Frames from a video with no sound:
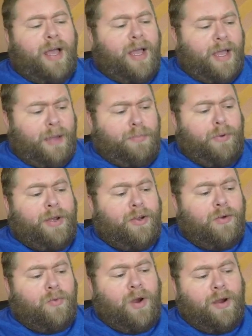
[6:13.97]
a
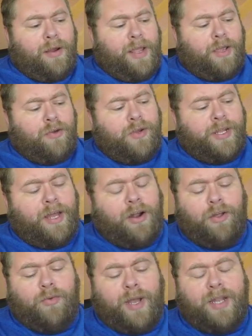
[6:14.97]
printer where it could get
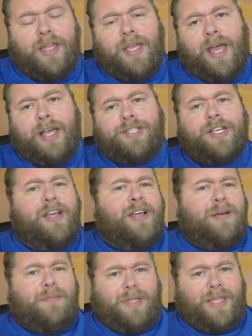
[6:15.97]
all the way to the edge,
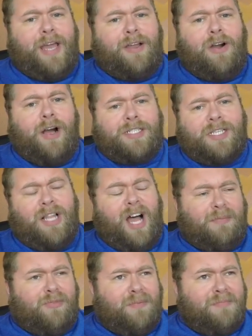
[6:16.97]
but that costs a
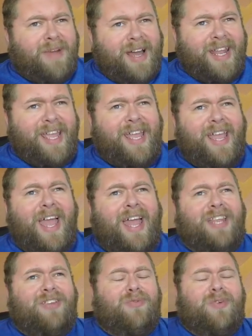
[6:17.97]
lot more money,
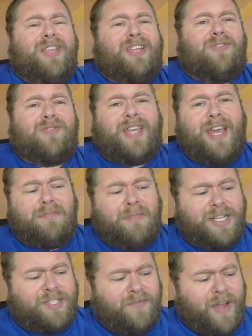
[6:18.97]
and you really don't get
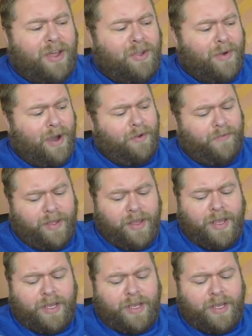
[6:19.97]
much value out of it.